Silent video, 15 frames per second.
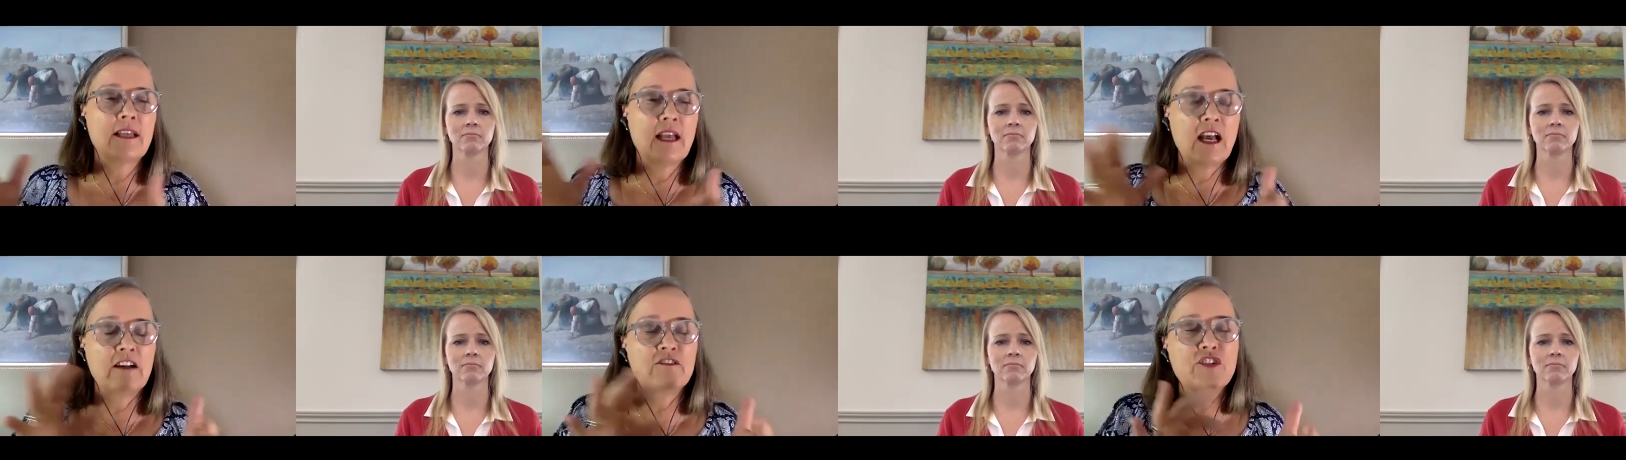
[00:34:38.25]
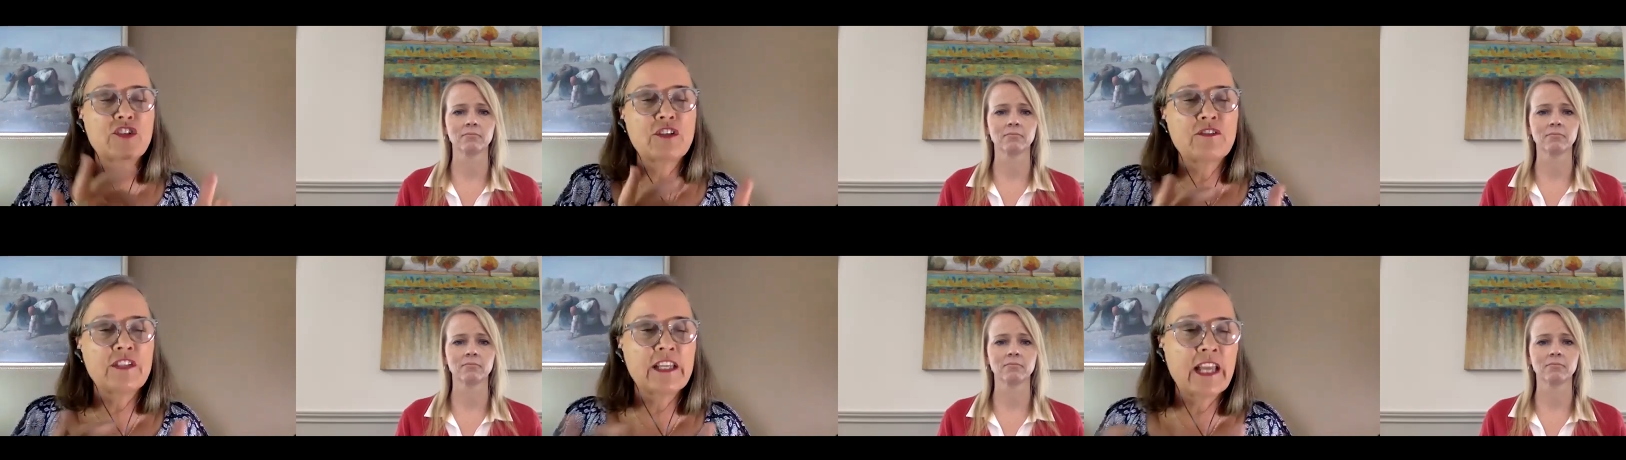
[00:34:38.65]
Speaker 1: of
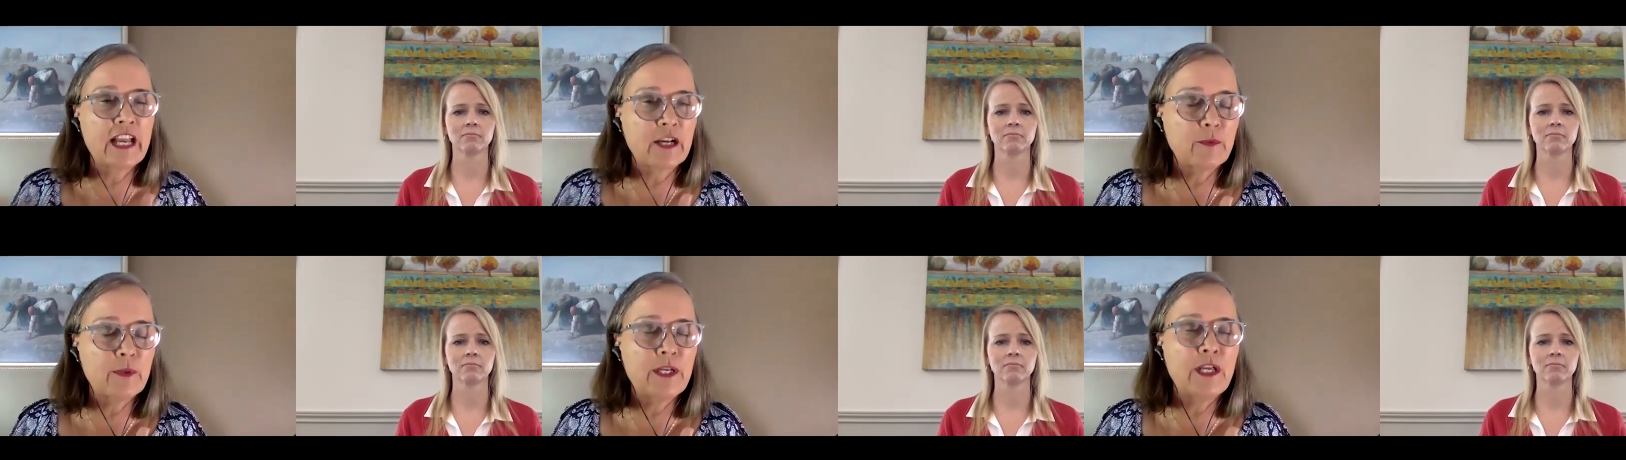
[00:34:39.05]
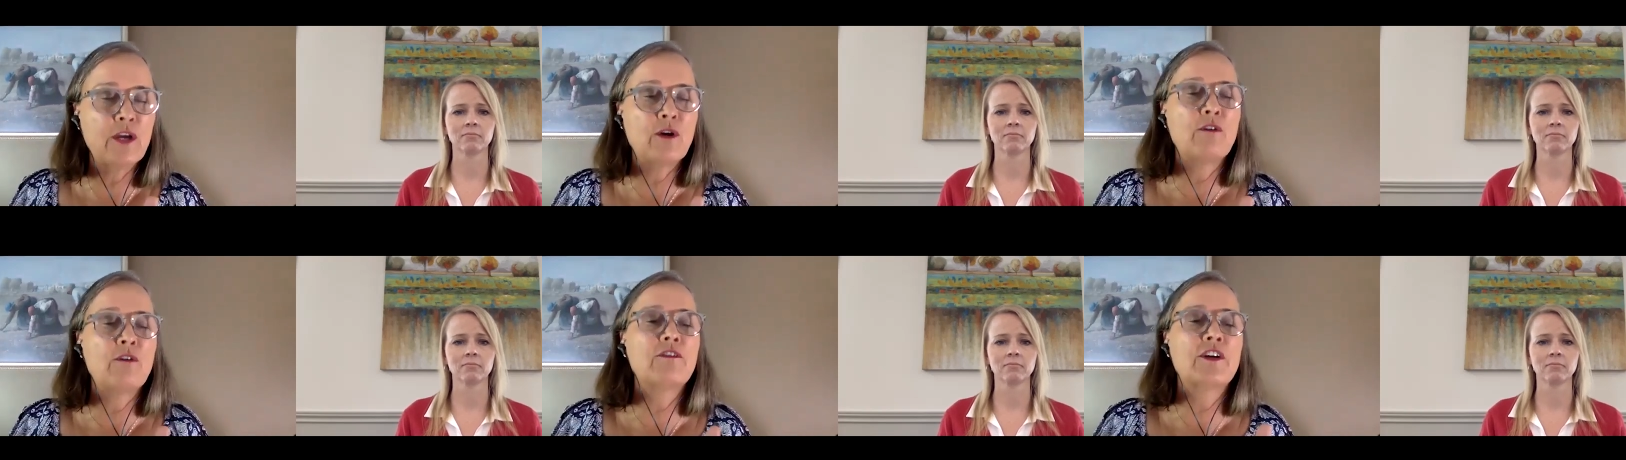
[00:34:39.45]
shifting equity
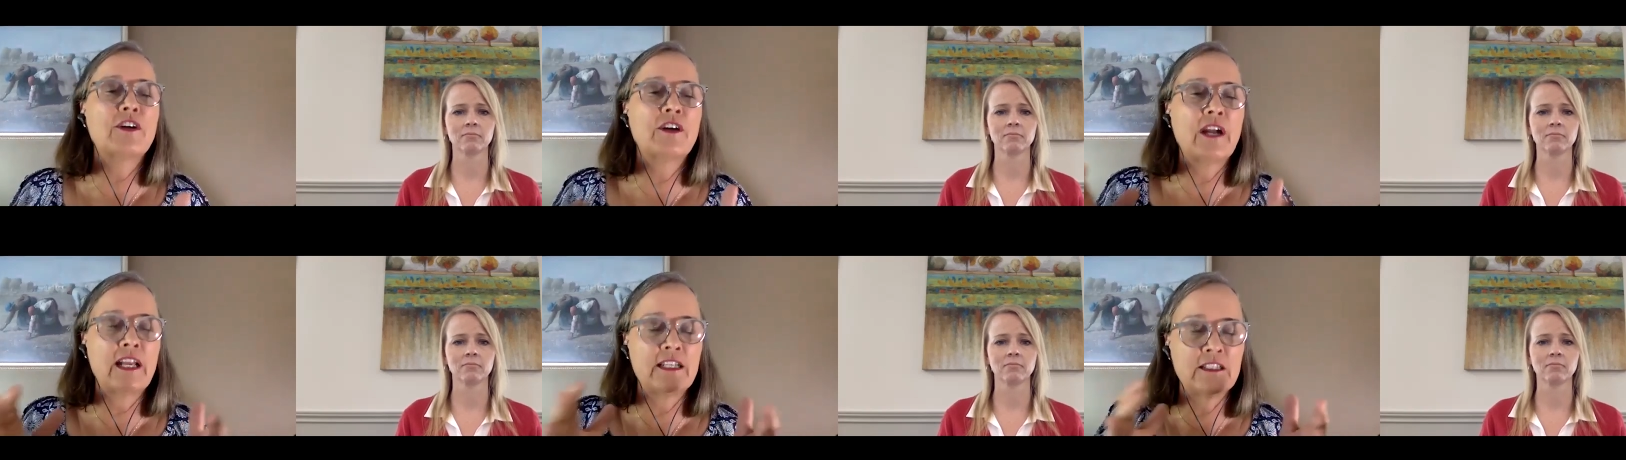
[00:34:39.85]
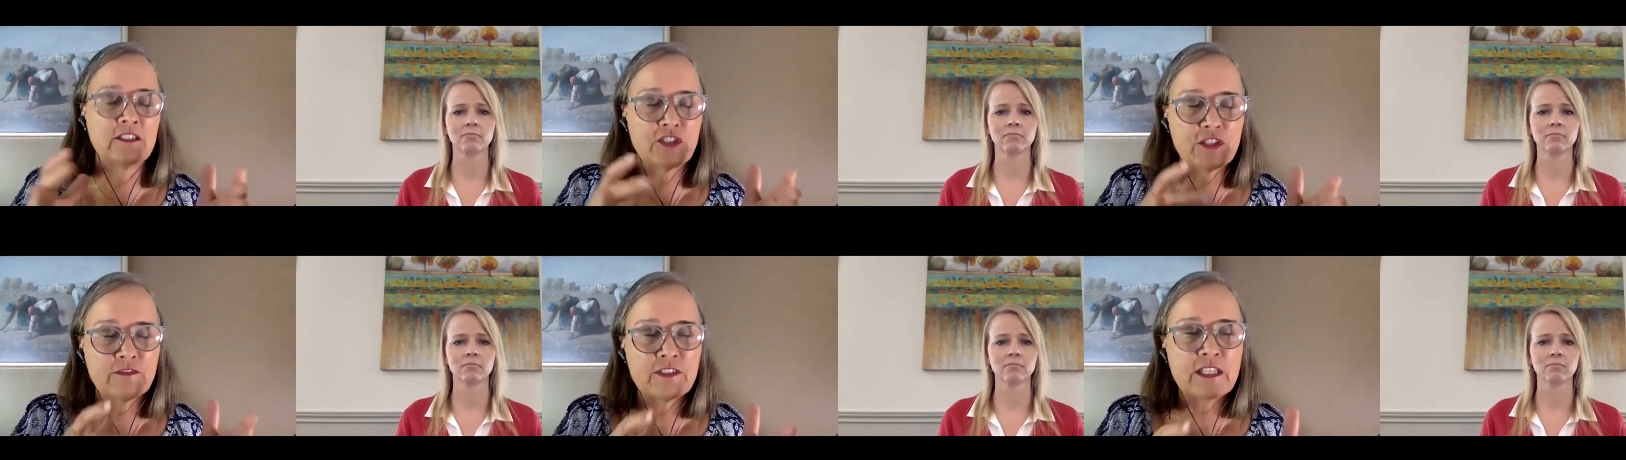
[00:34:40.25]
over and
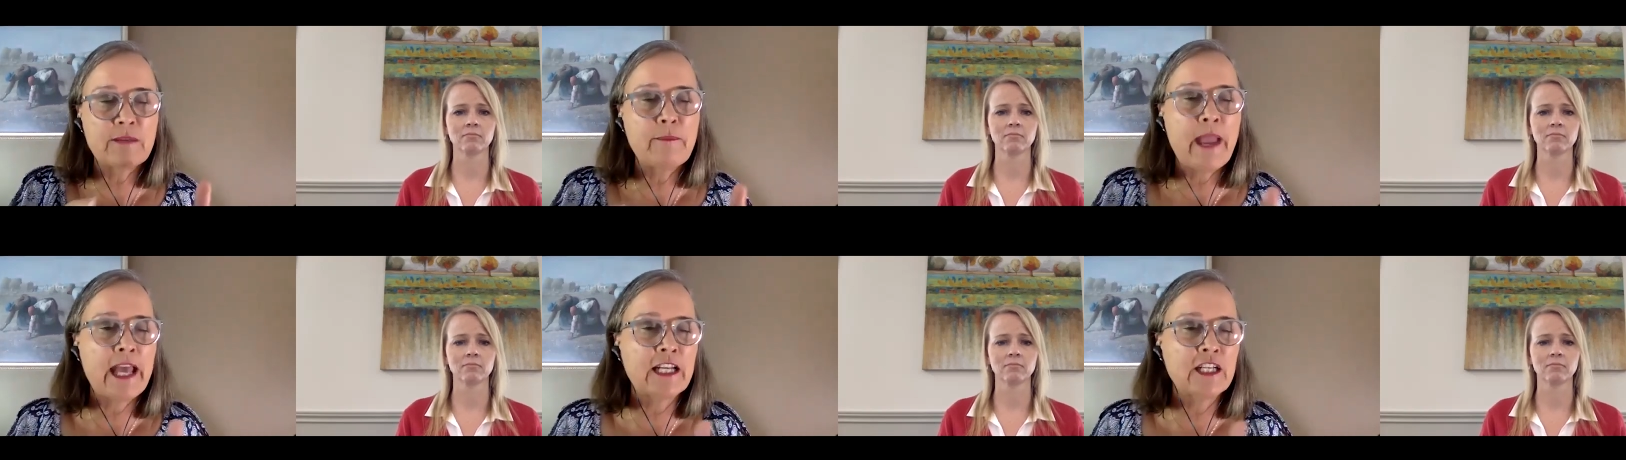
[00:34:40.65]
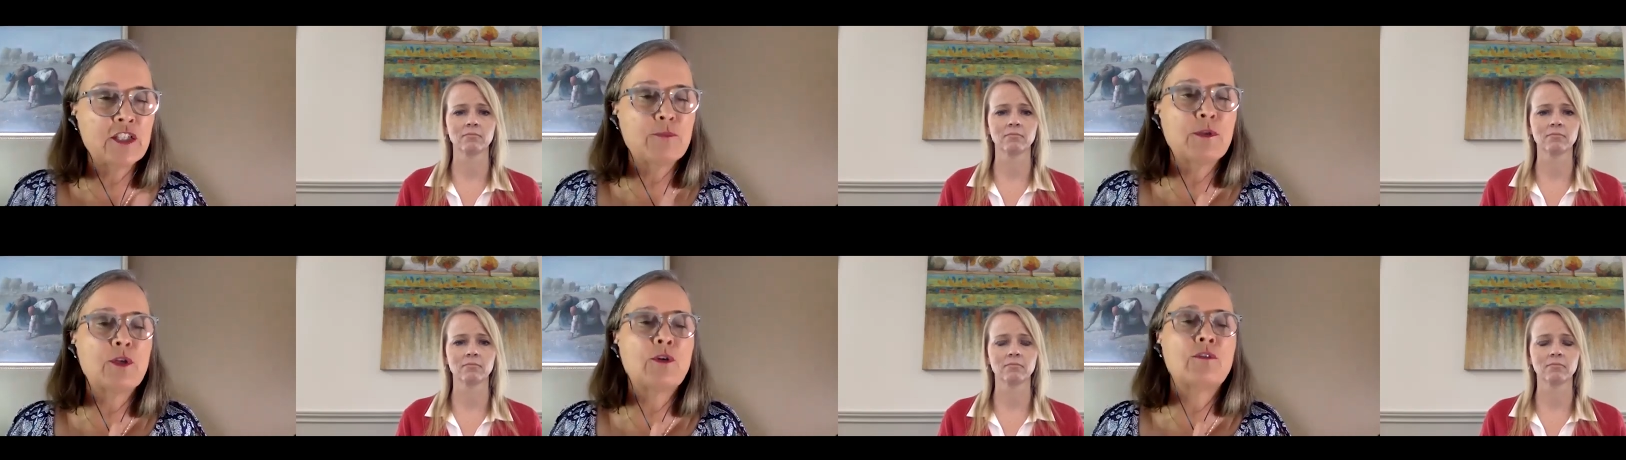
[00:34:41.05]
shifting
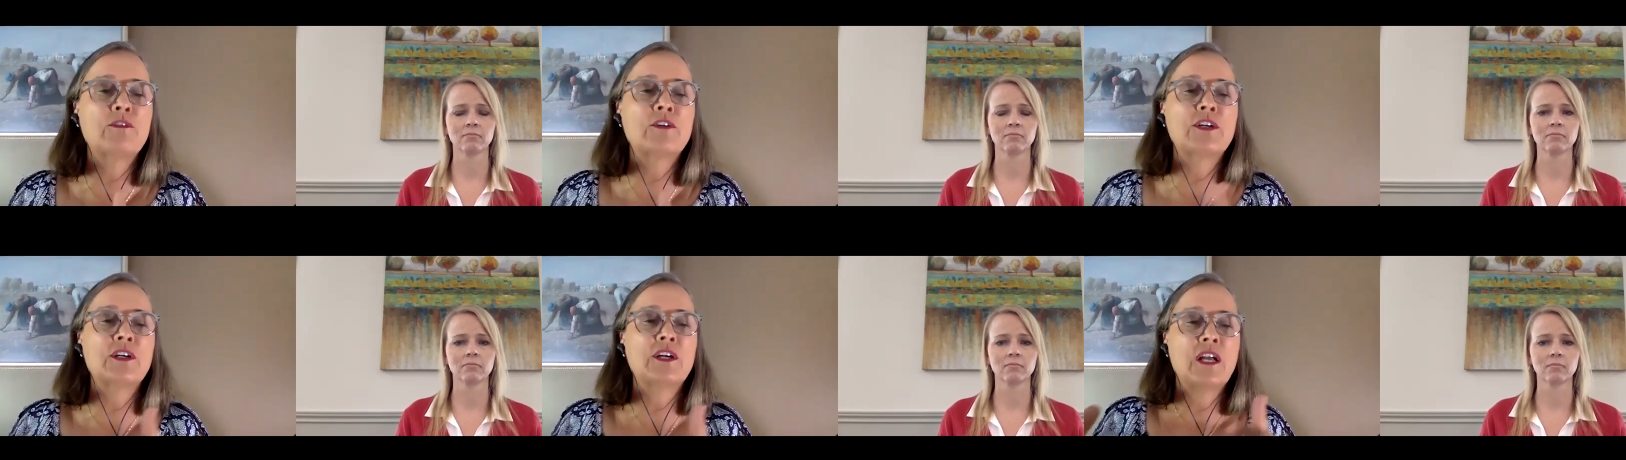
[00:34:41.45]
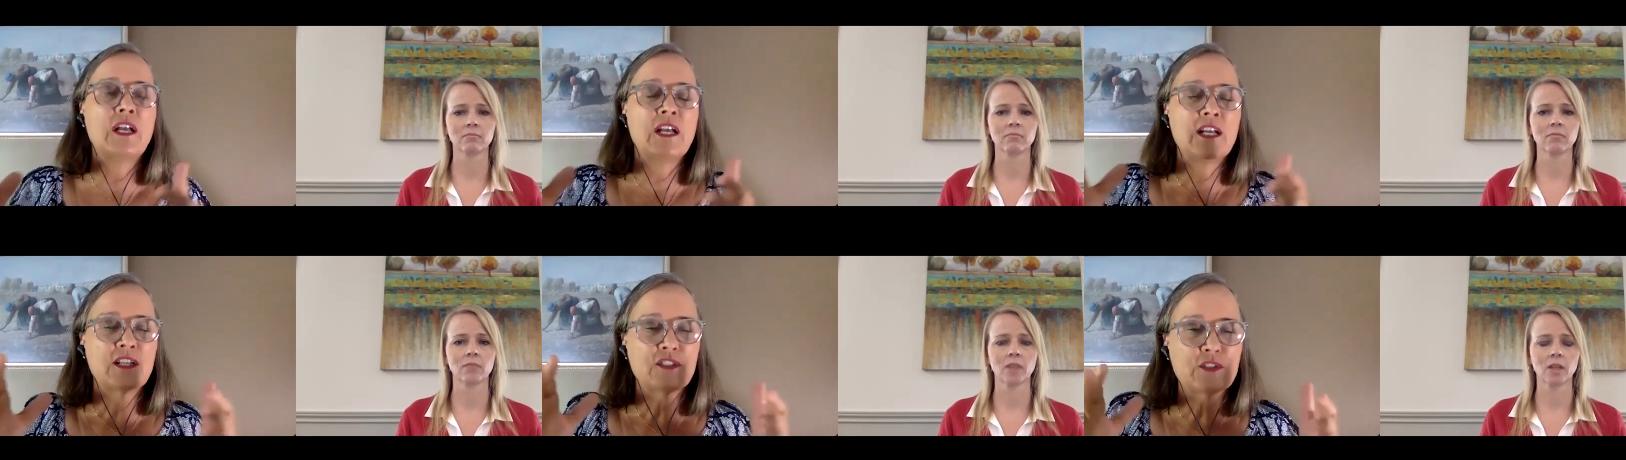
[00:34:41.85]
management over
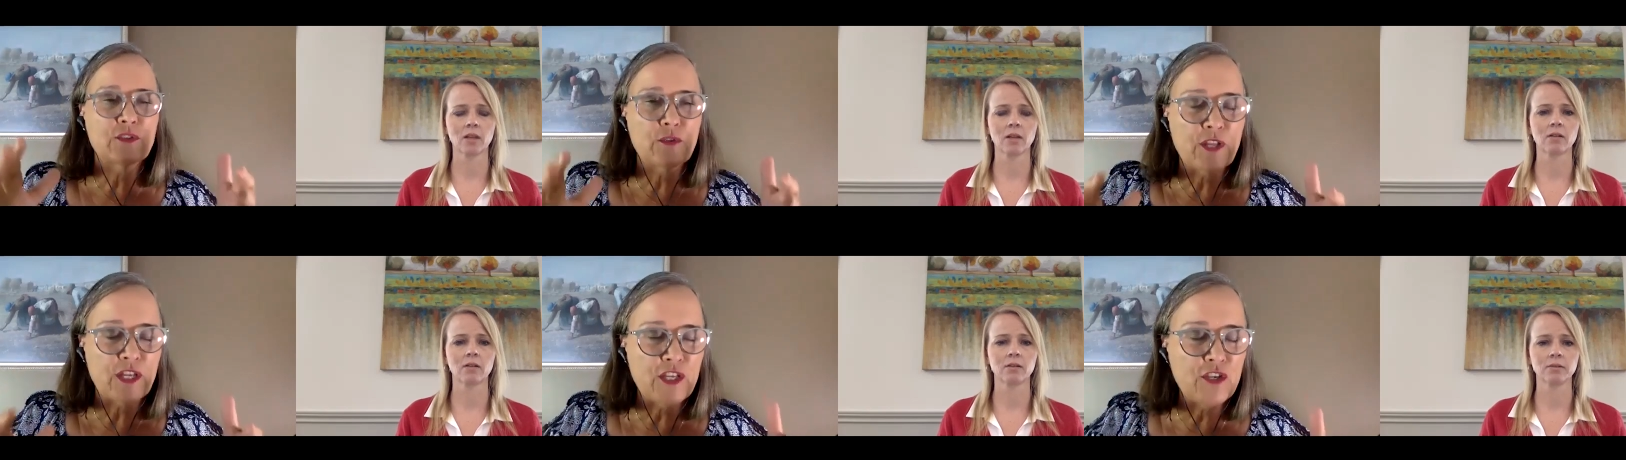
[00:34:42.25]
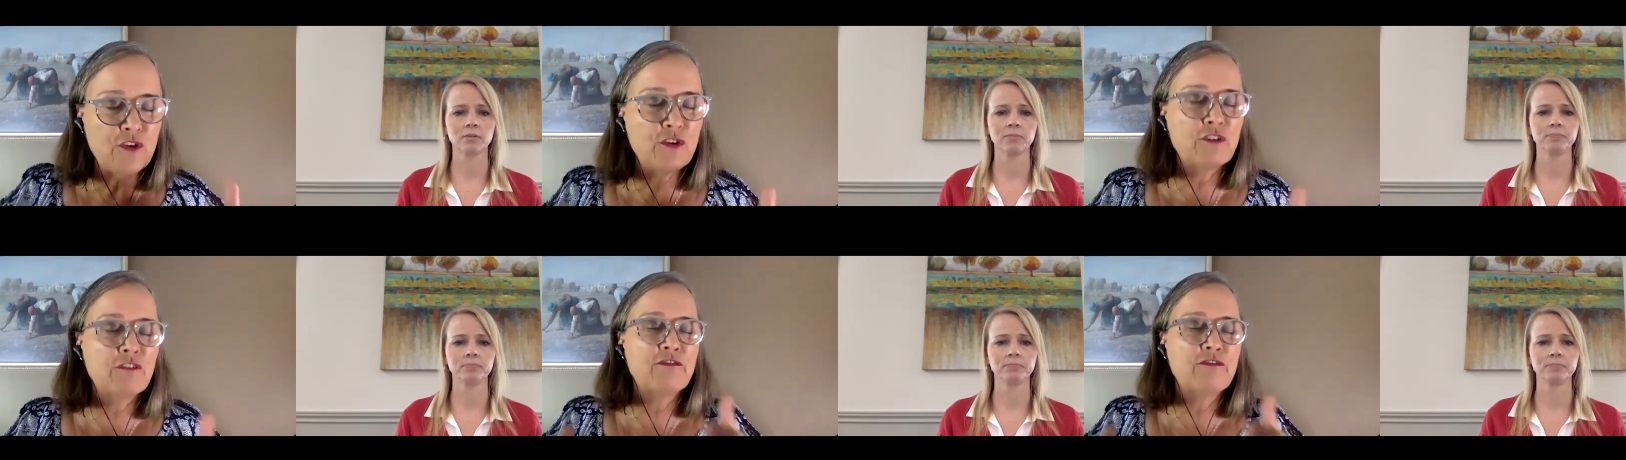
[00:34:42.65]
so that your